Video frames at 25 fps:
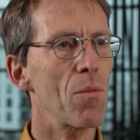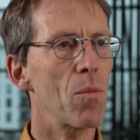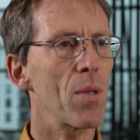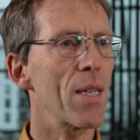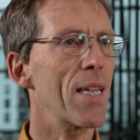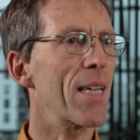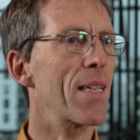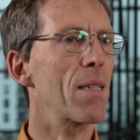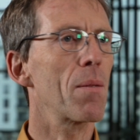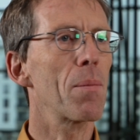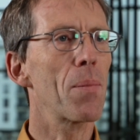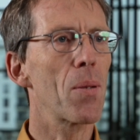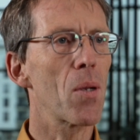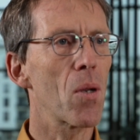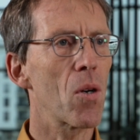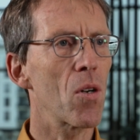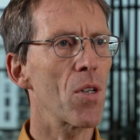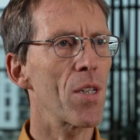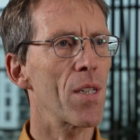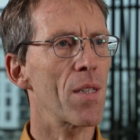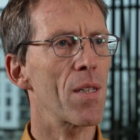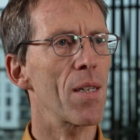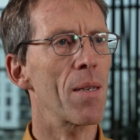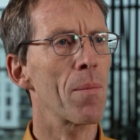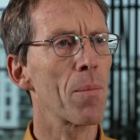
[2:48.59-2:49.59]
We can
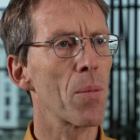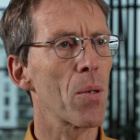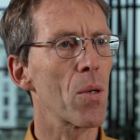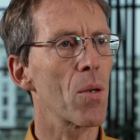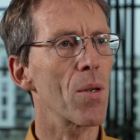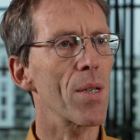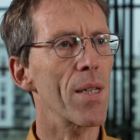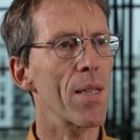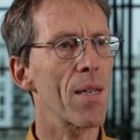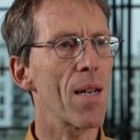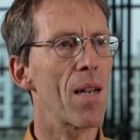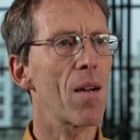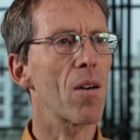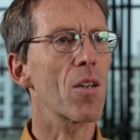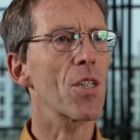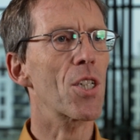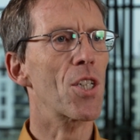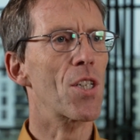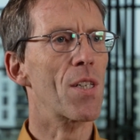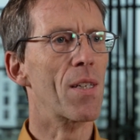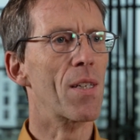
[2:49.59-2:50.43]
employ it large